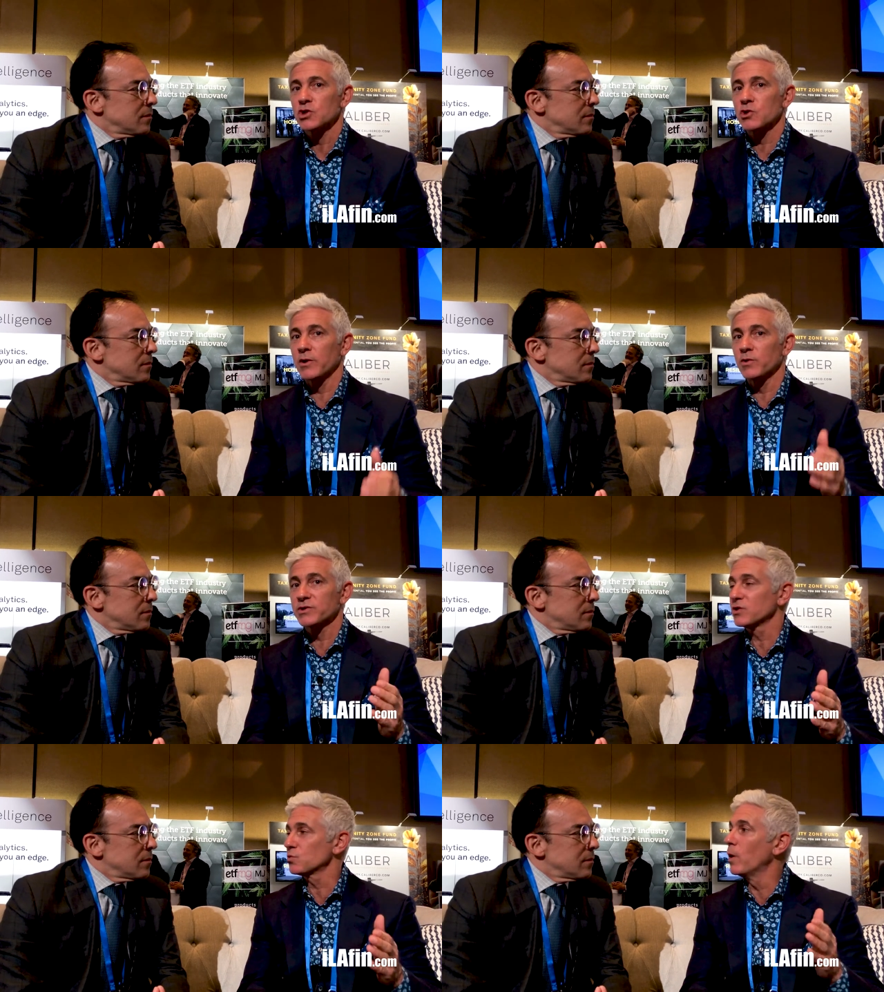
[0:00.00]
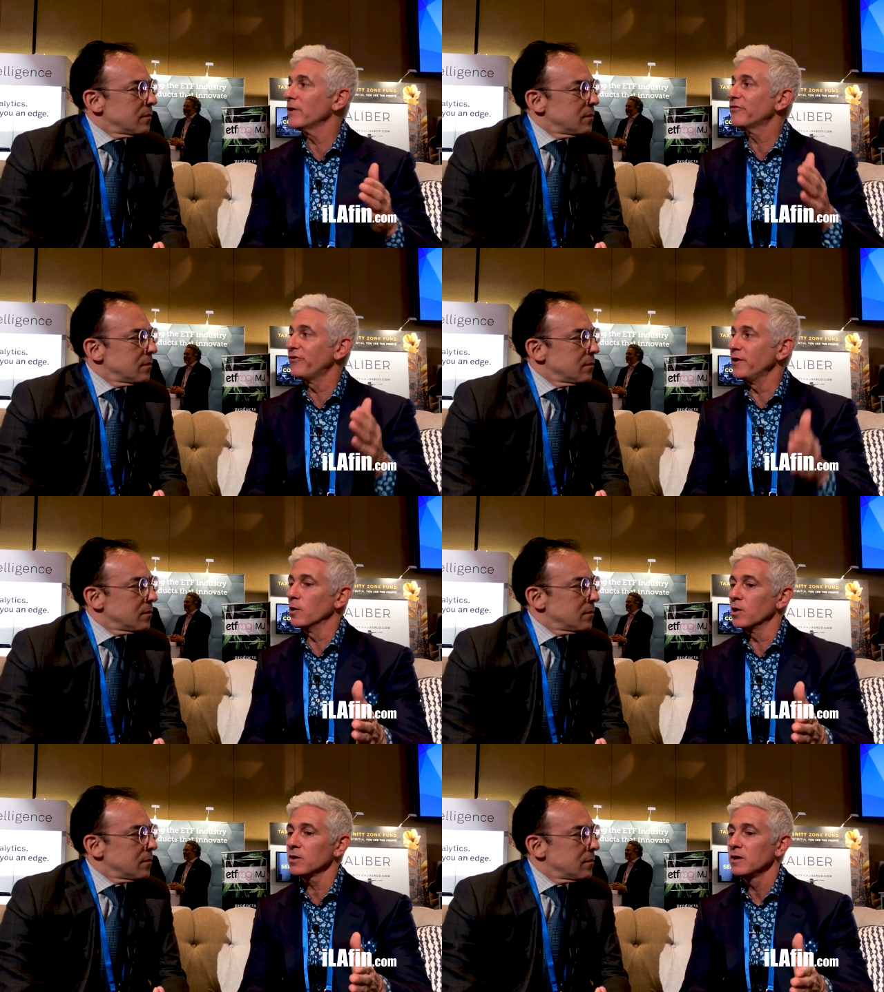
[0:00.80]
Speaker 1: trying to assess what
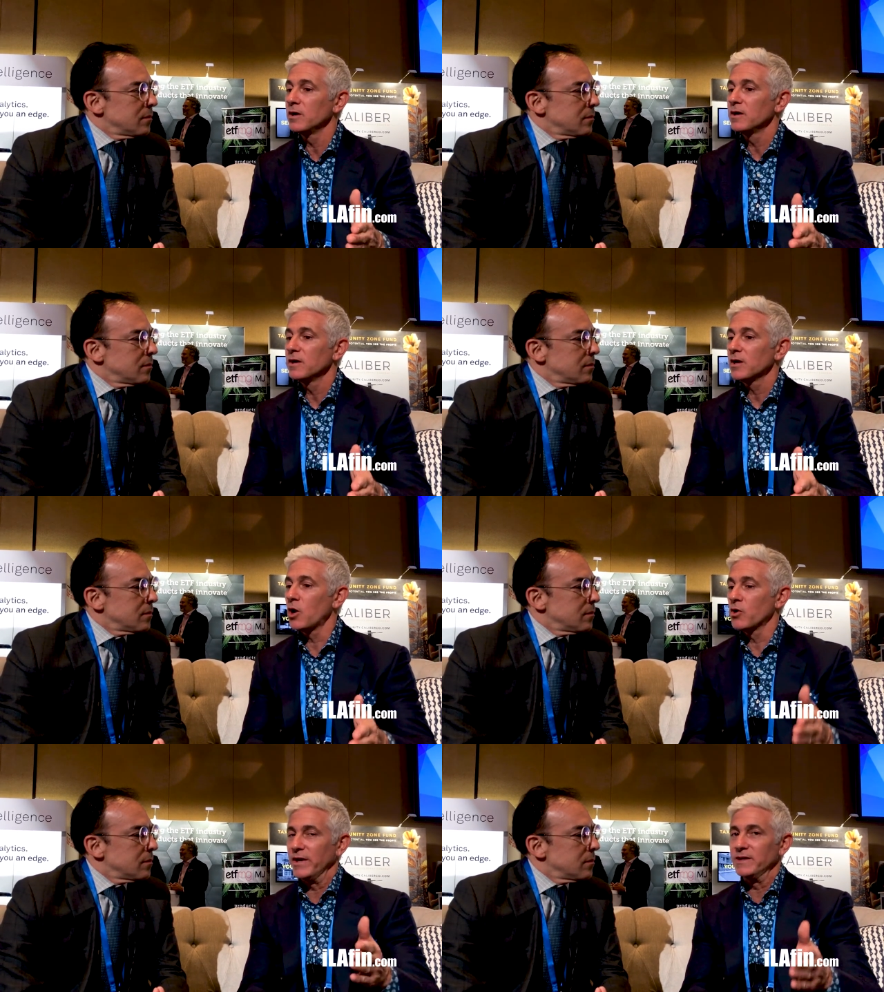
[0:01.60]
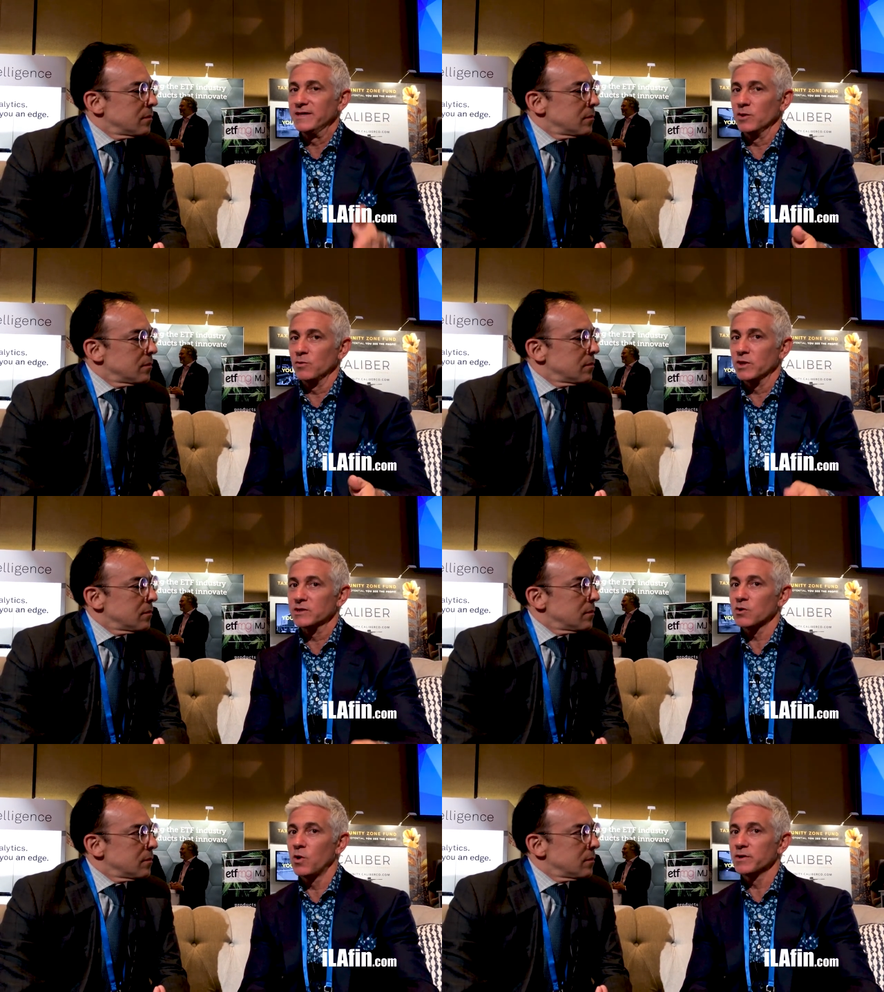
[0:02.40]
fear are they dealing with
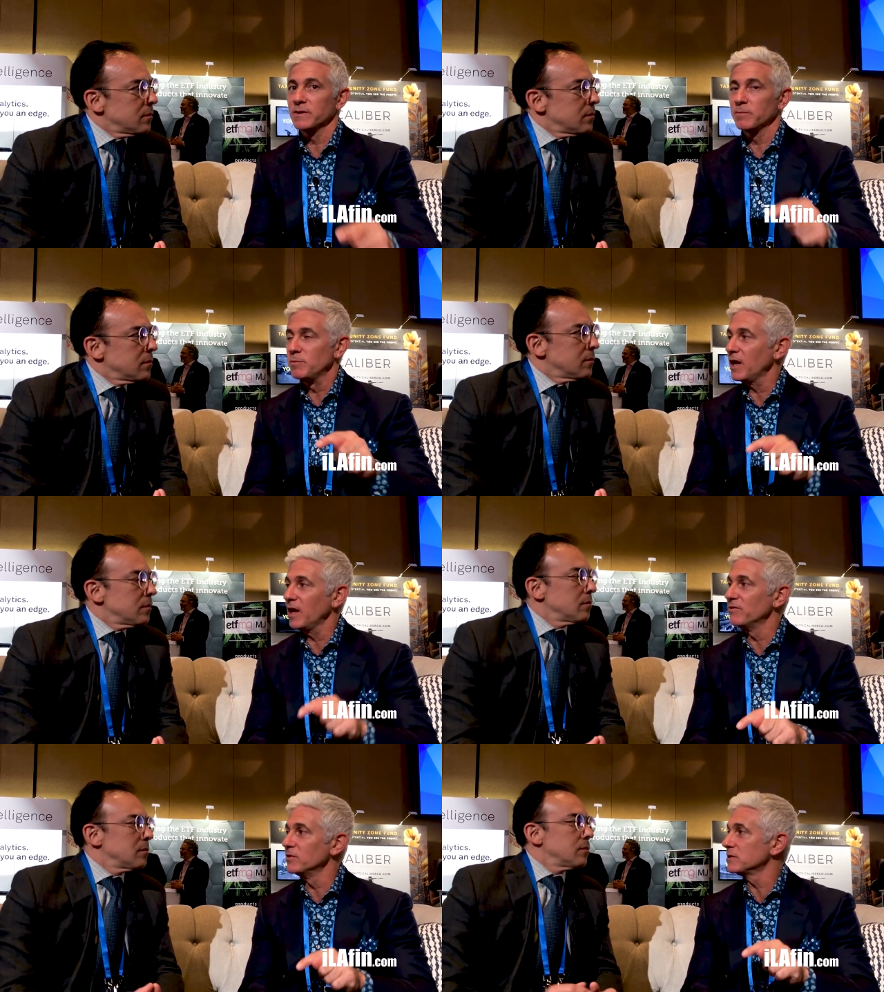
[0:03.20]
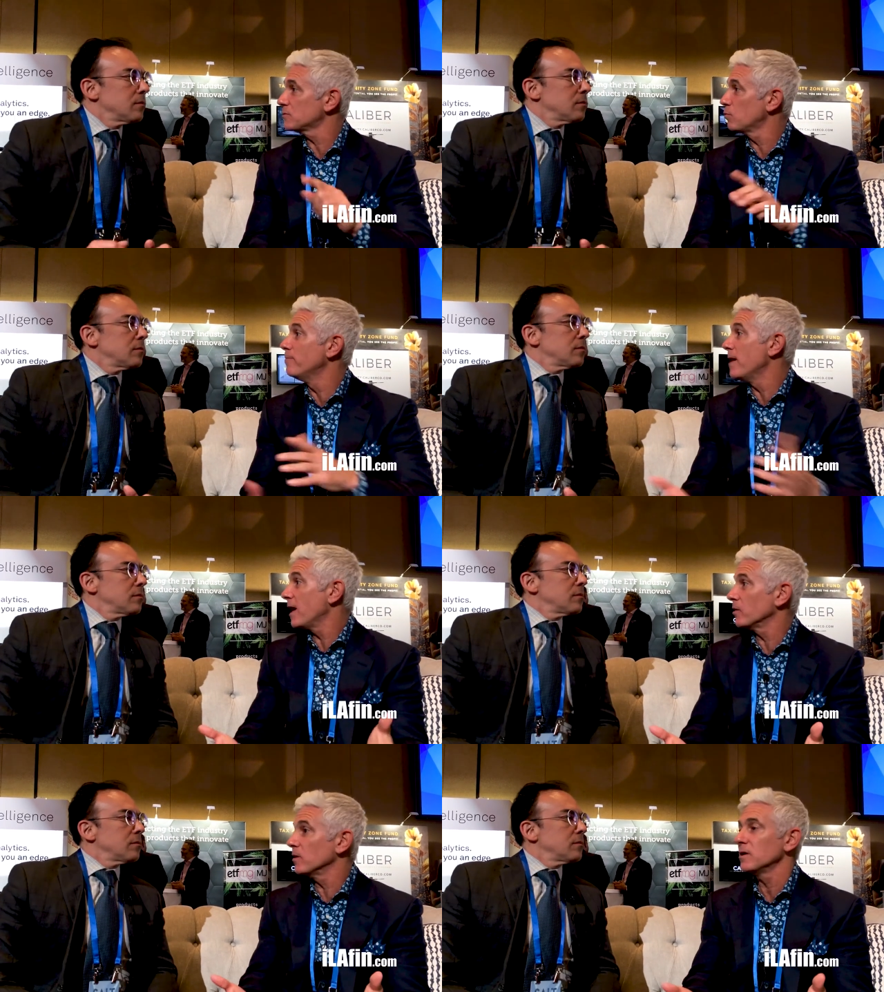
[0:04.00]
that's causing them to behave in this
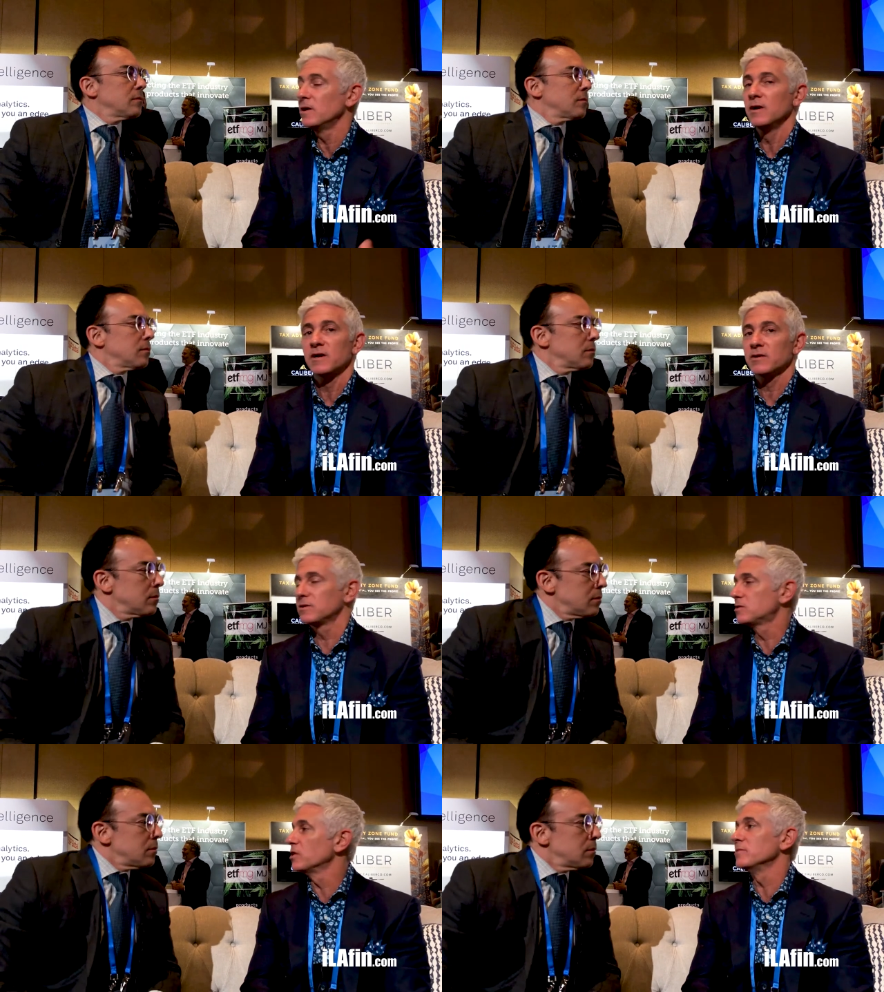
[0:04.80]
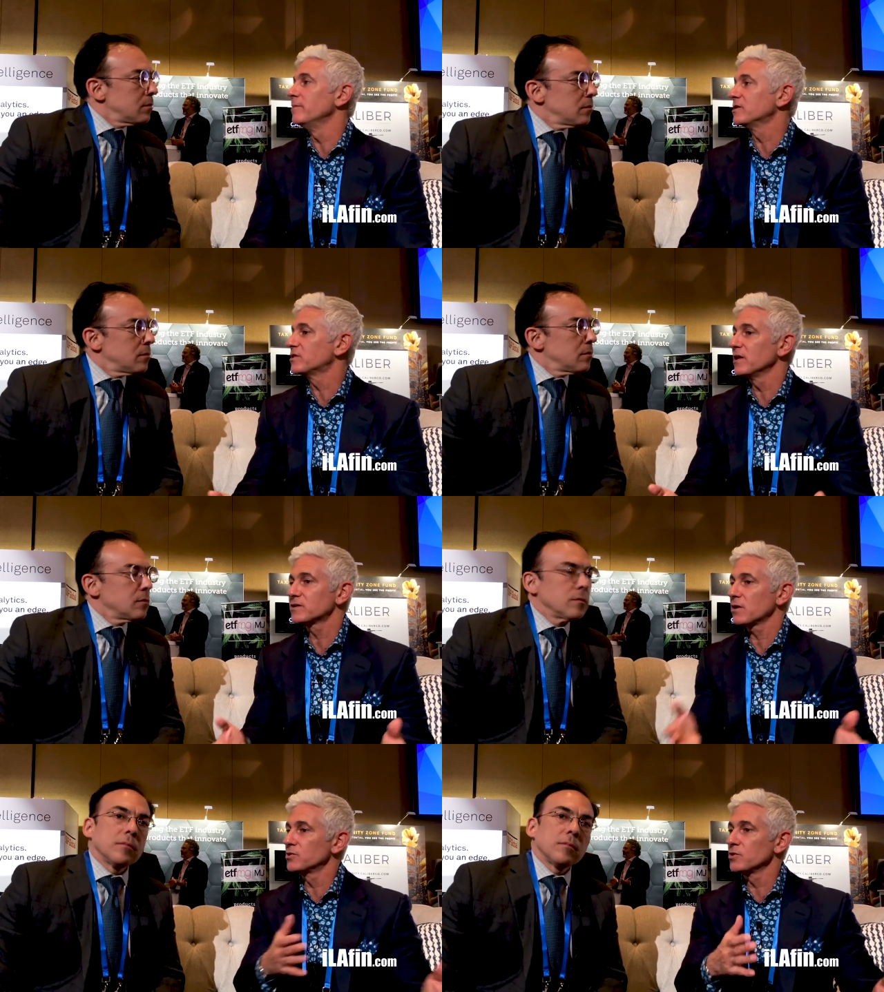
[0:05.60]
manner that doesn't make
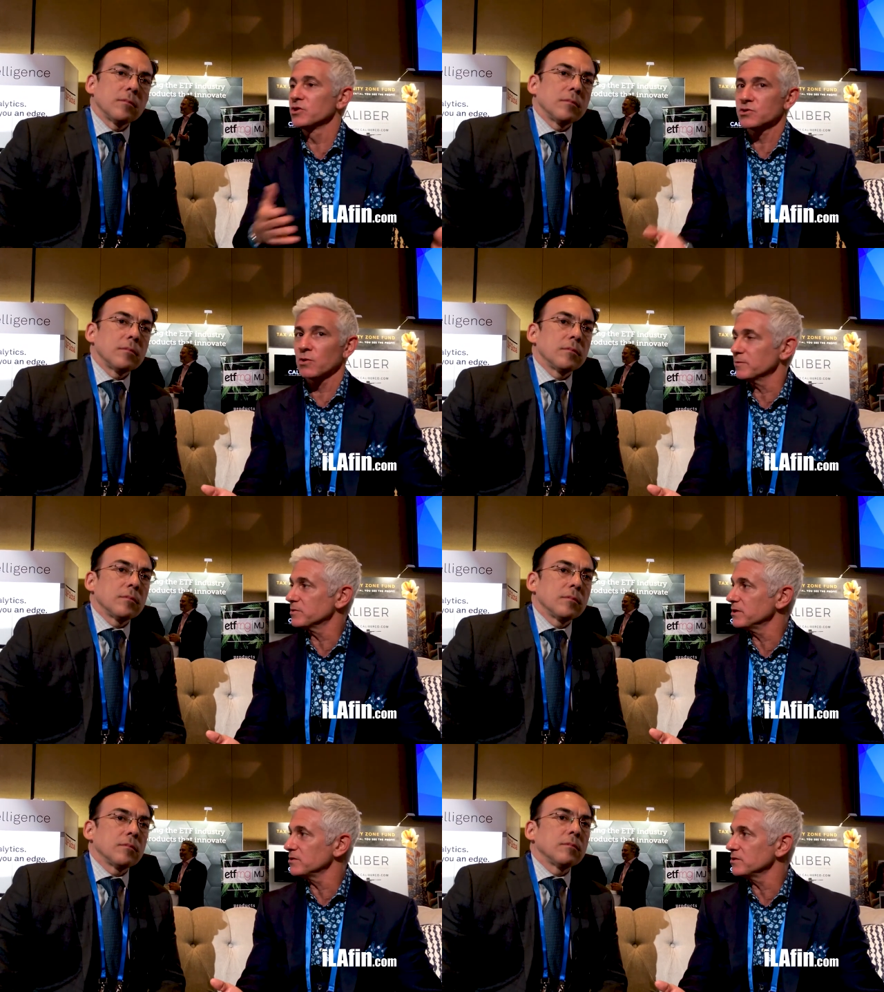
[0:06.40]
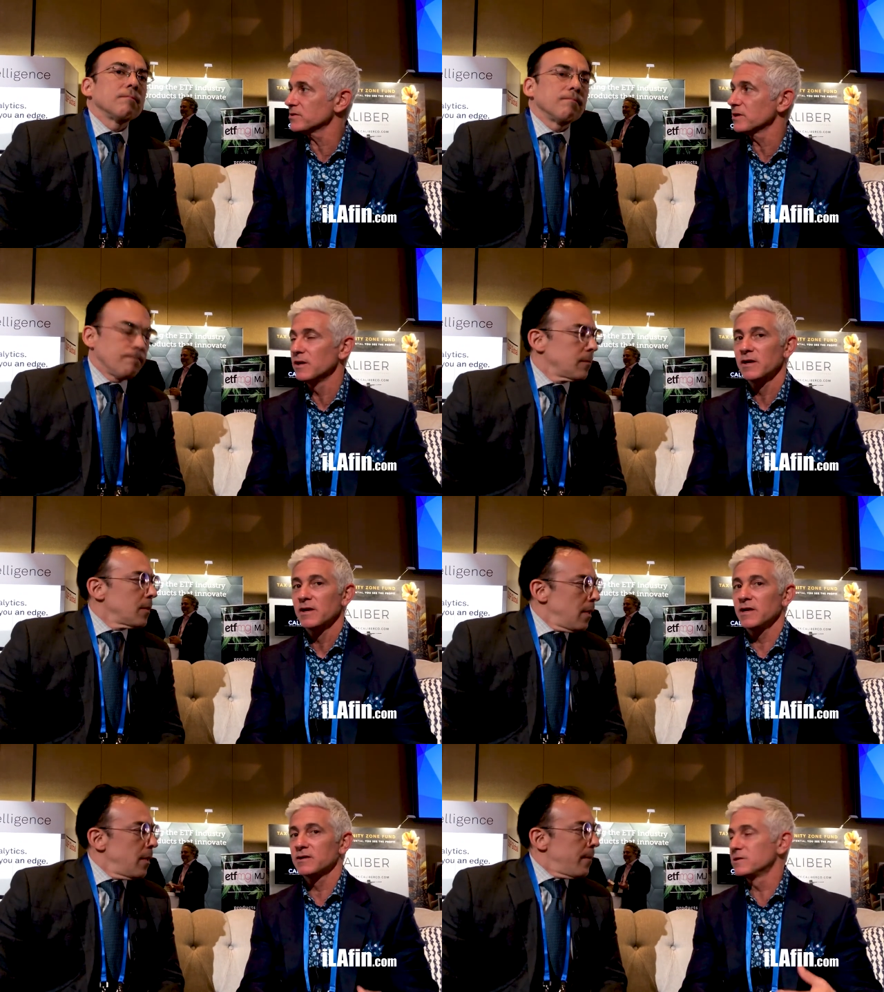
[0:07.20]
sense under the circumstances.
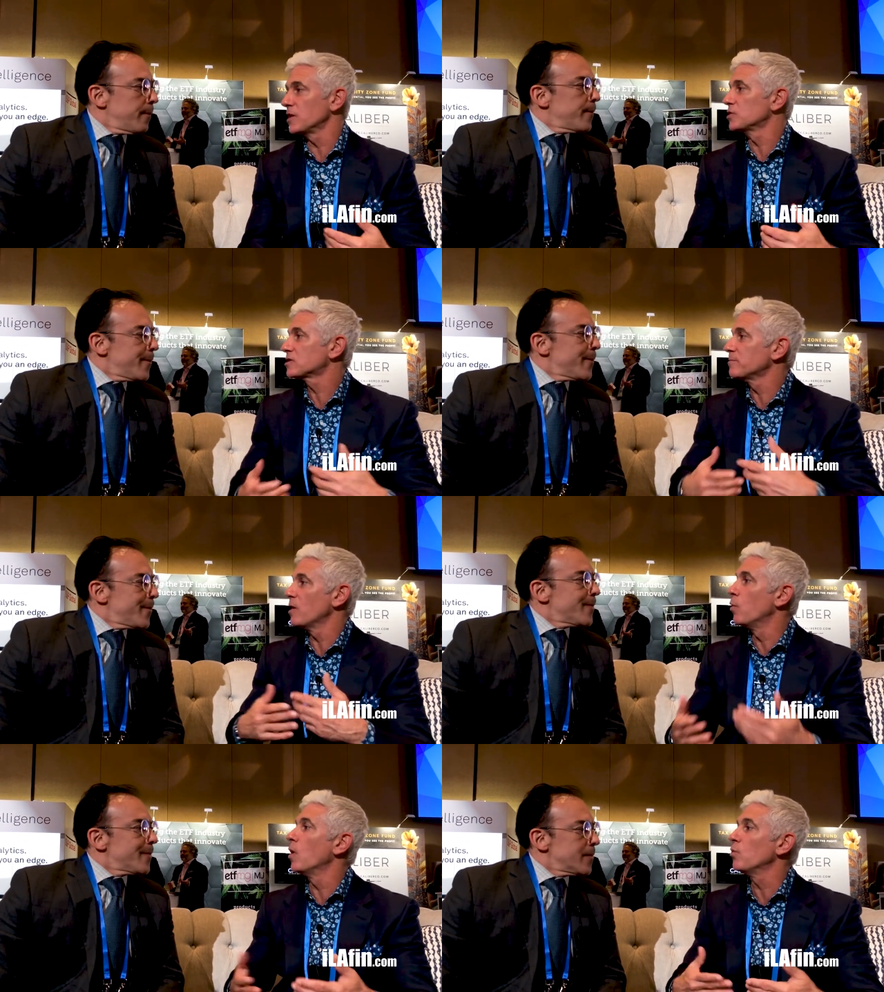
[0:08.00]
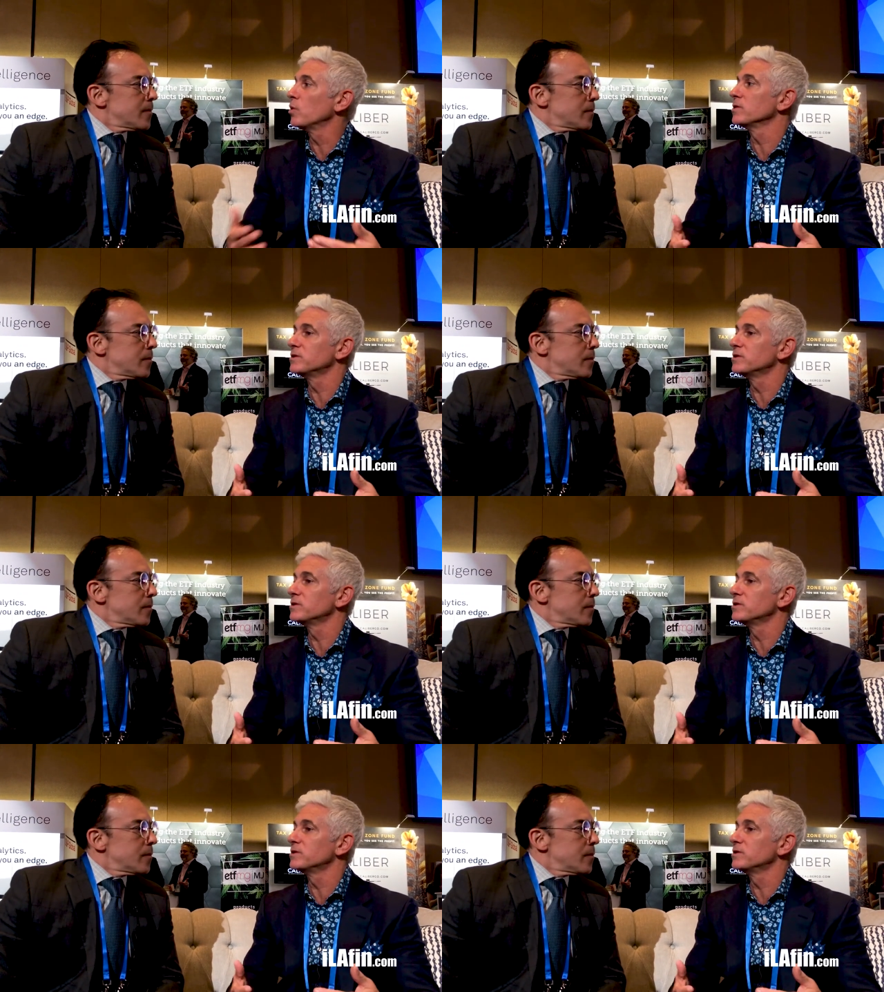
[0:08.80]
It's not just about what we're